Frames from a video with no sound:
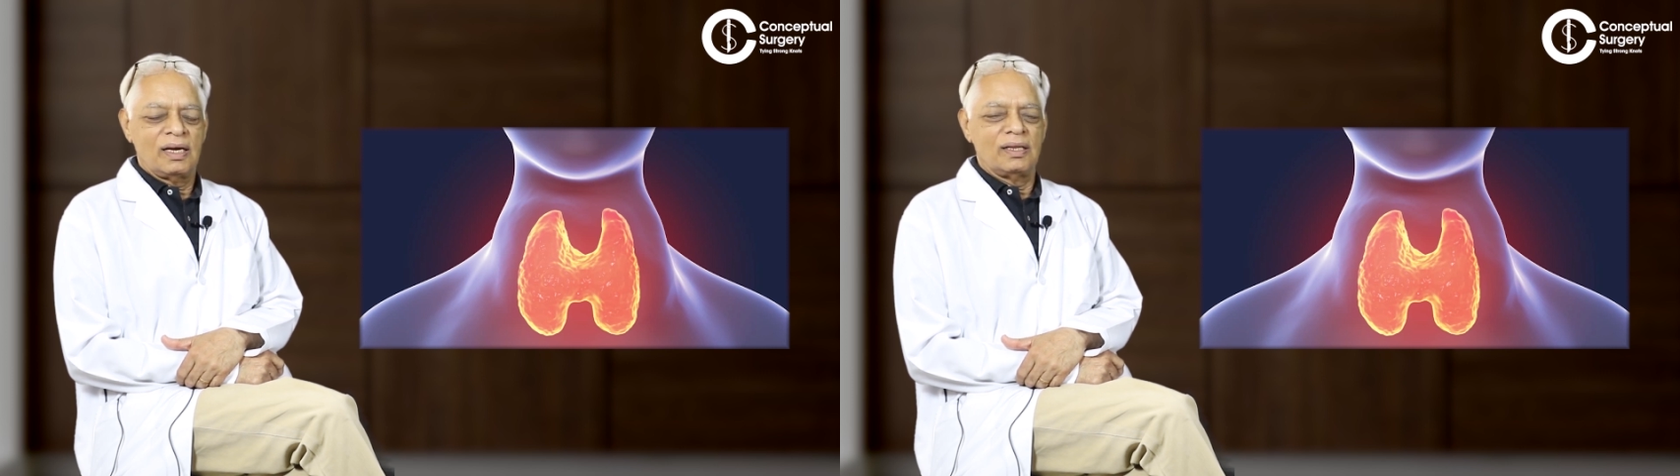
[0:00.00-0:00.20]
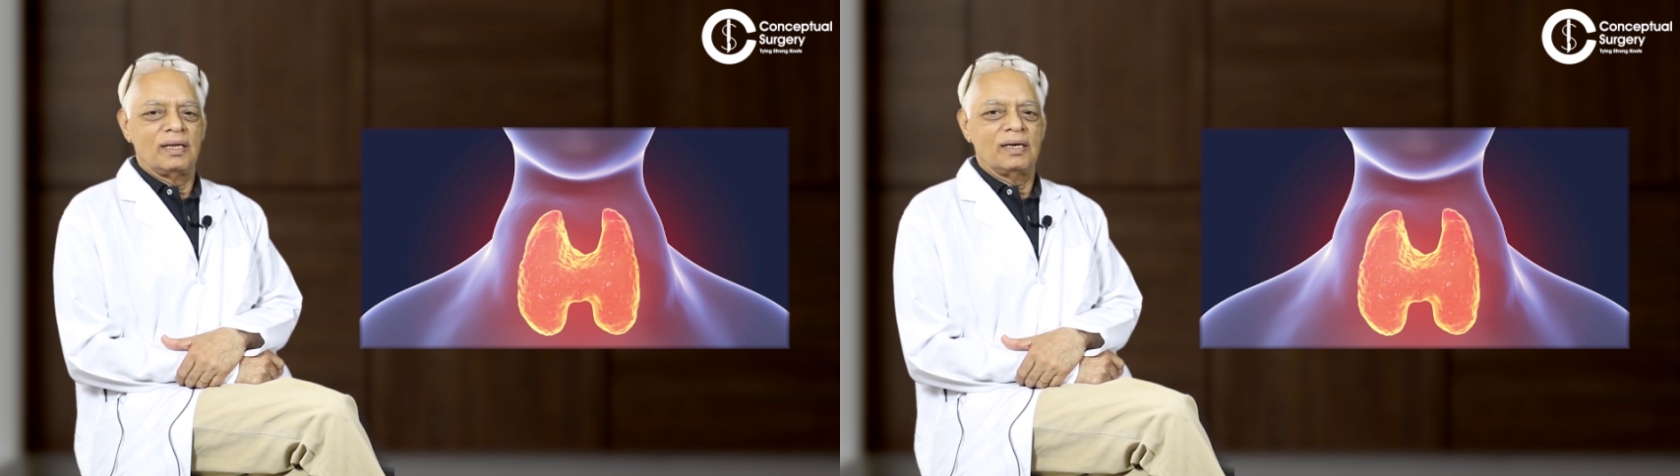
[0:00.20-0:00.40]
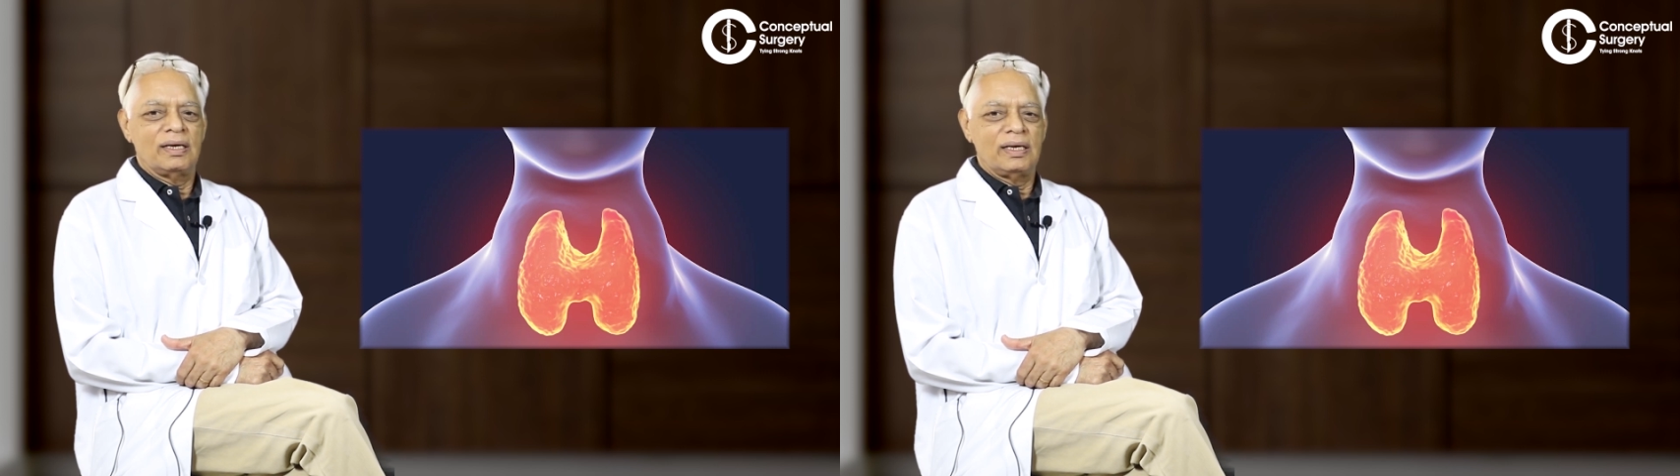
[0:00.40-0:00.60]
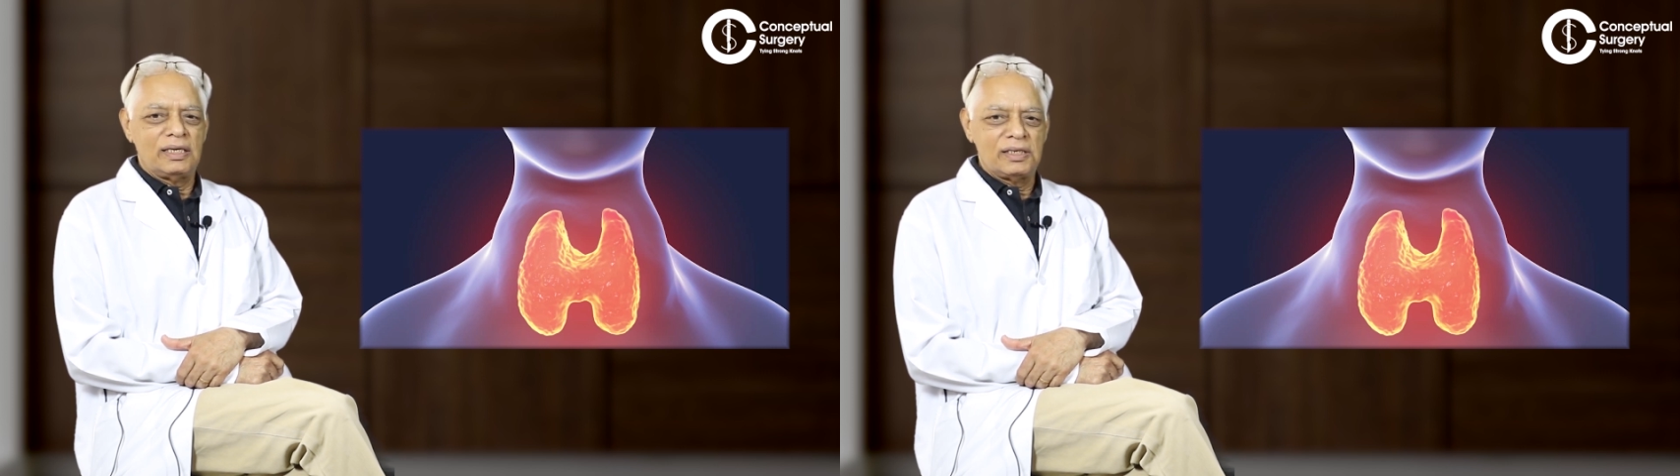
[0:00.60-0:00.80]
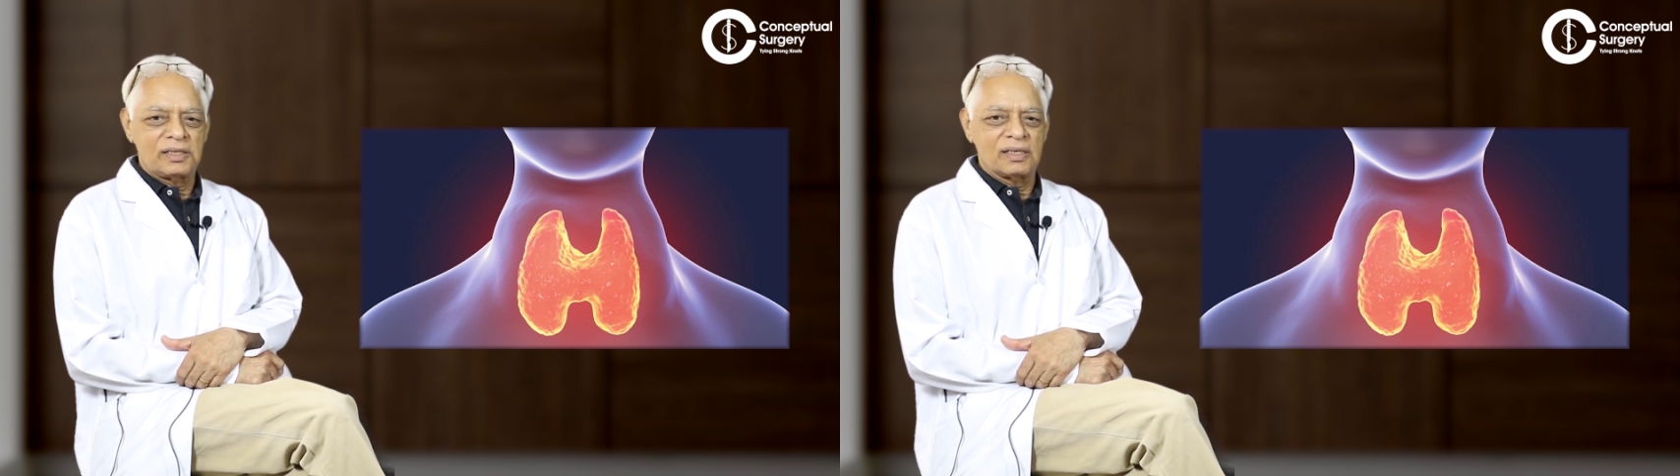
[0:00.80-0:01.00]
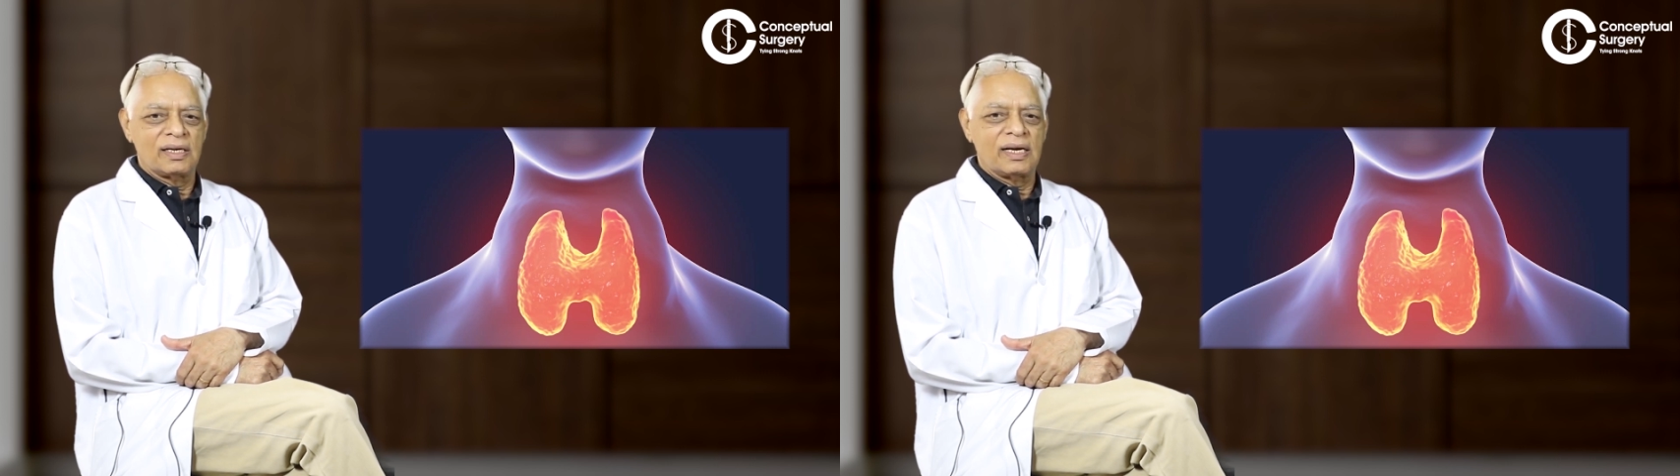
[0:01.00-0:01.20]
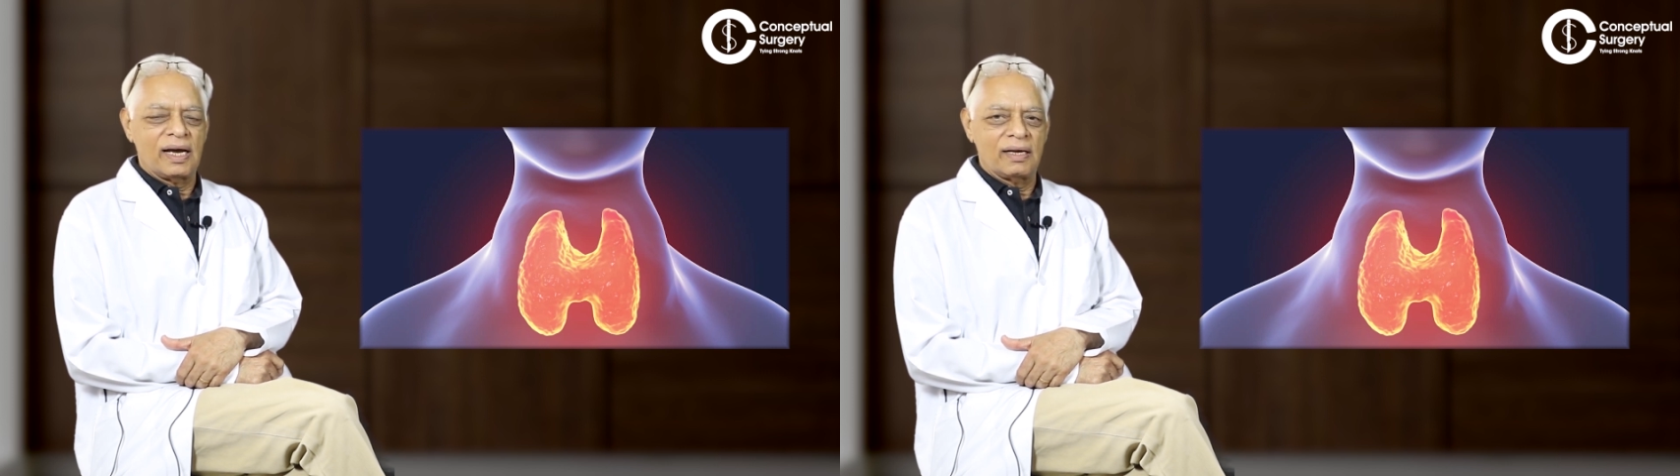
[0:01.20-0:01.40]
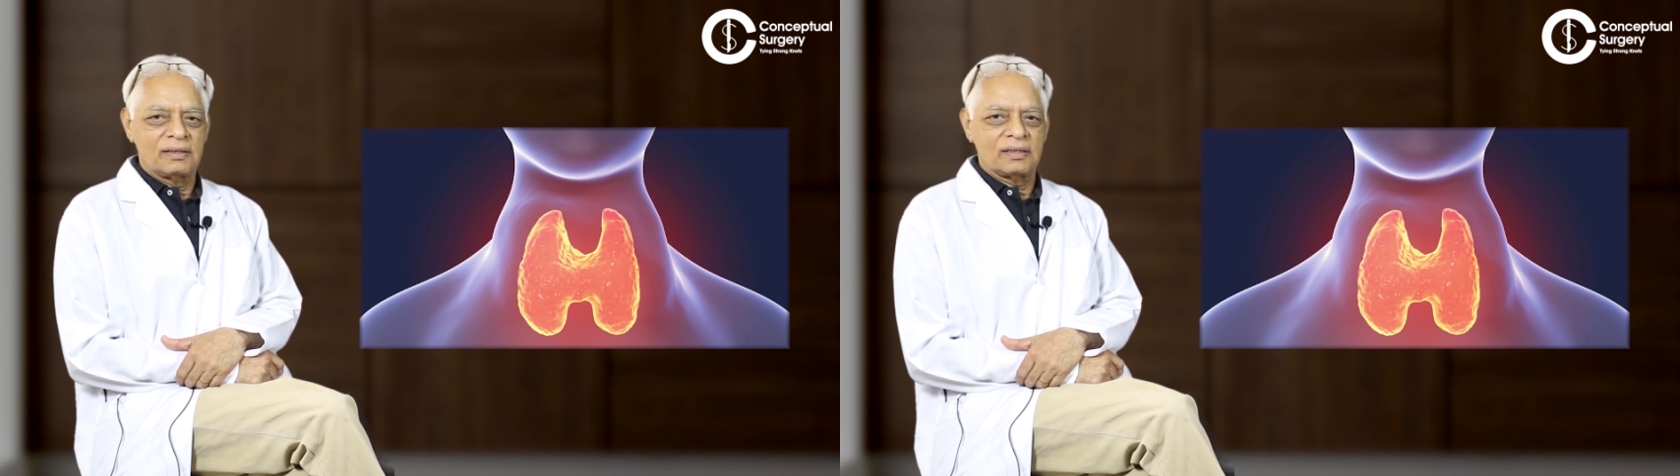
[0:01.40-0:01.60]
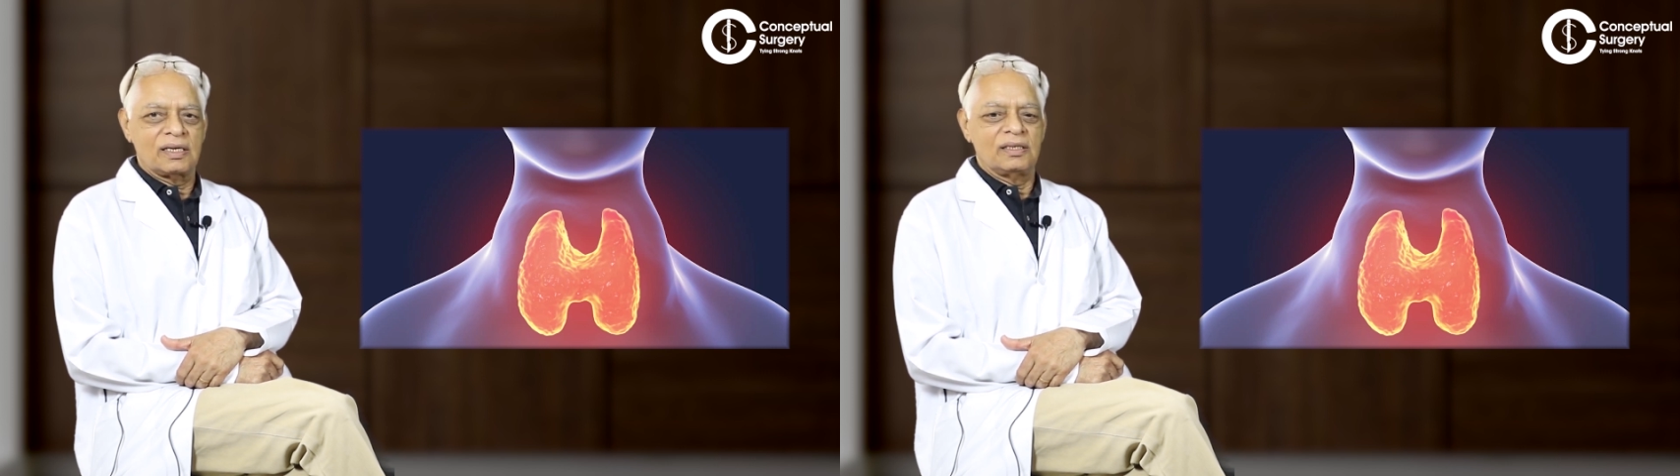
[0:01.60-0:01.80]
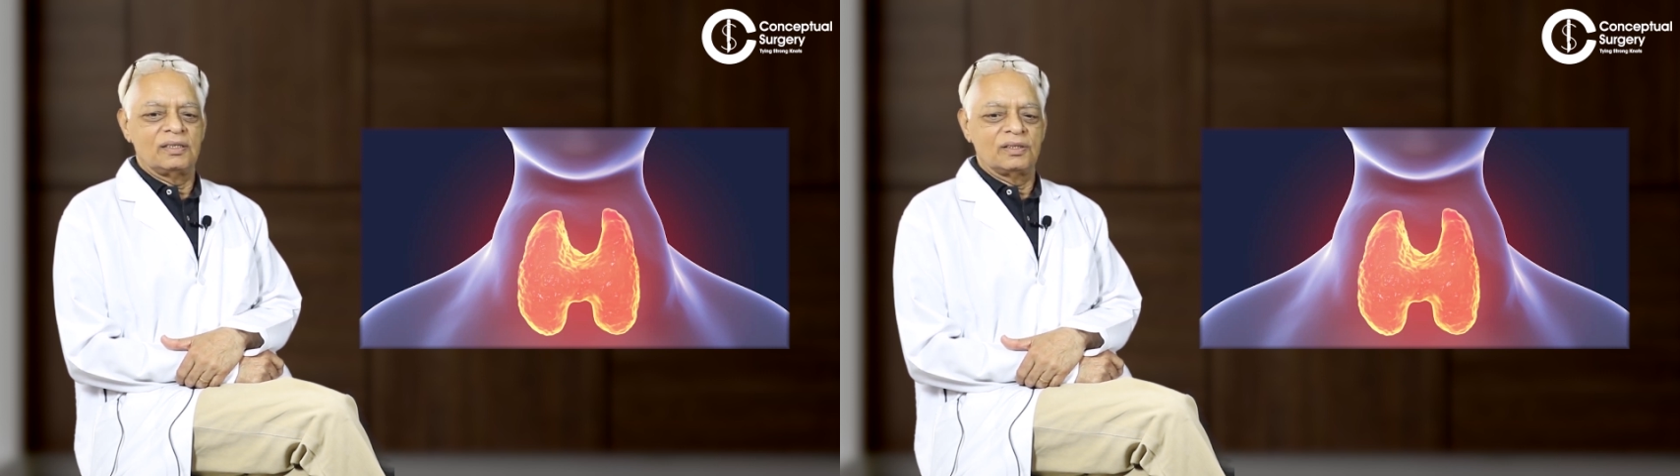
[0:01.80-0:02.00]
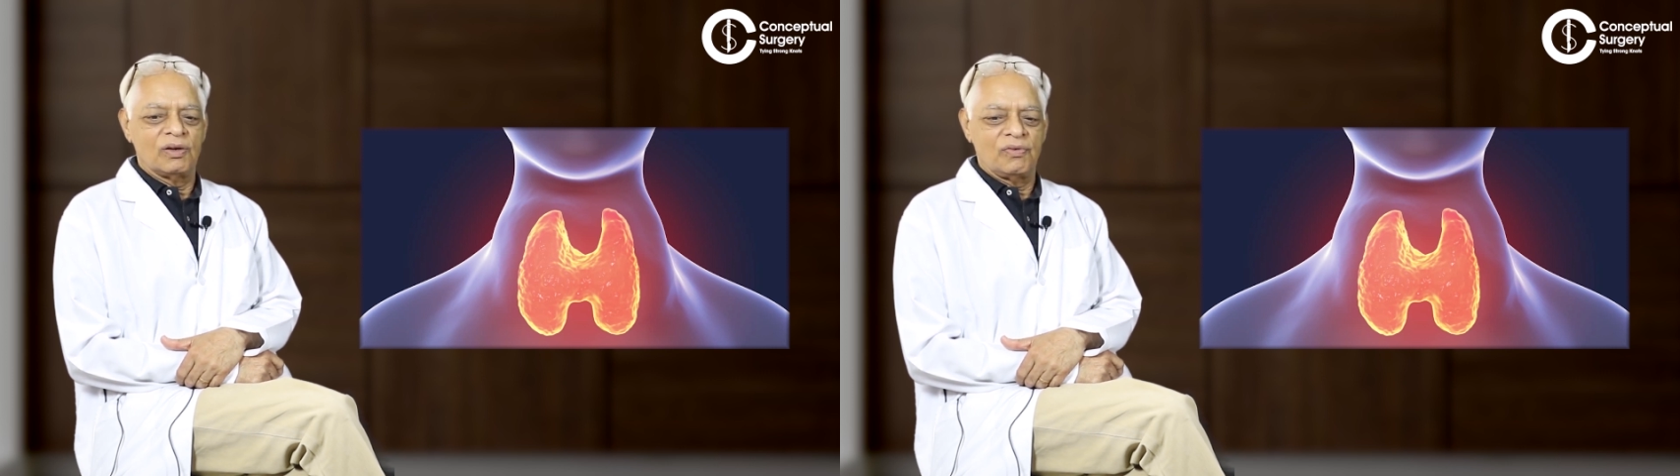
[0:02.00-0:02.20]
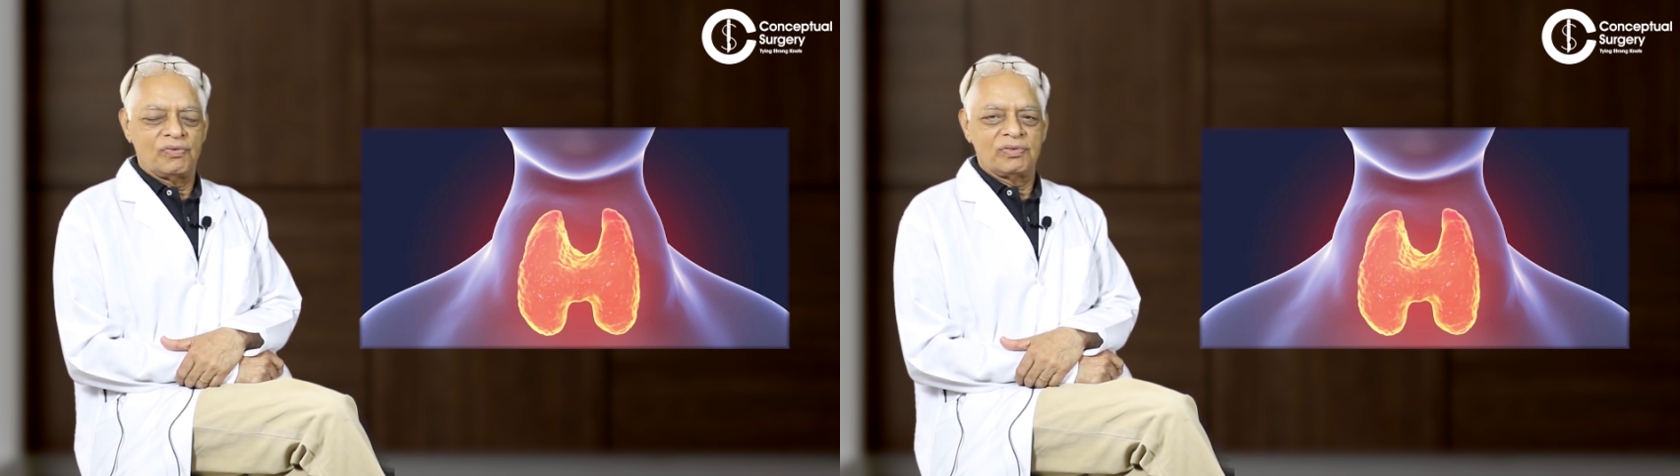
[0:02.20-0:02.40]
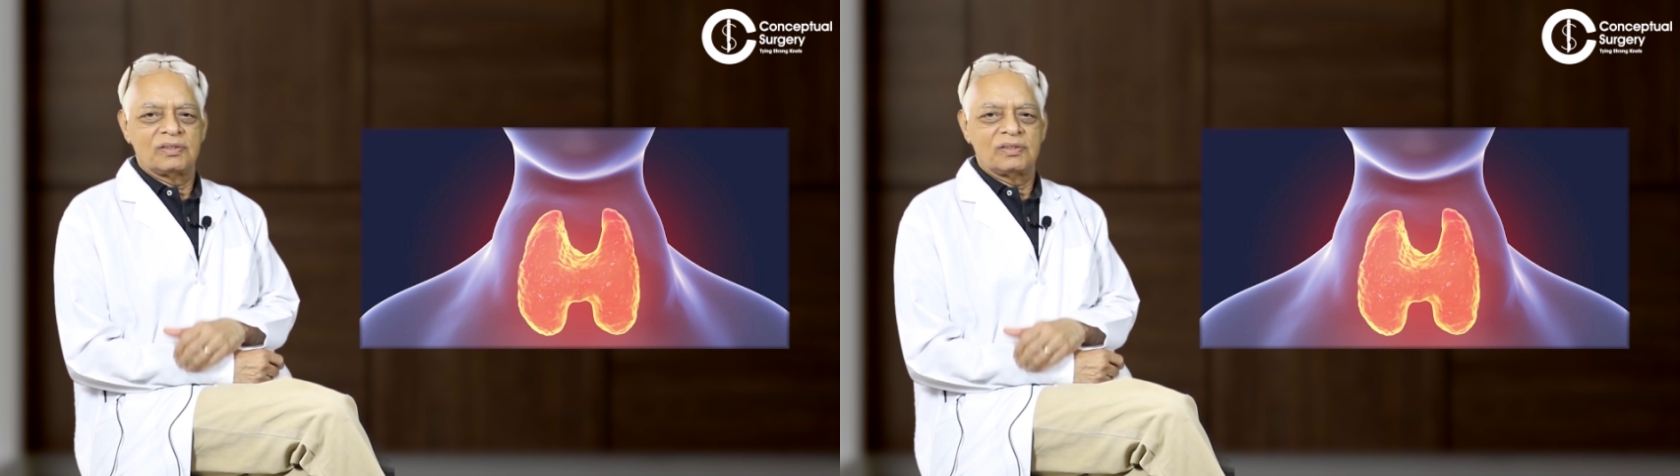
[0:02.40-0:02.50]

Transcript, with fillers: in the initial stages of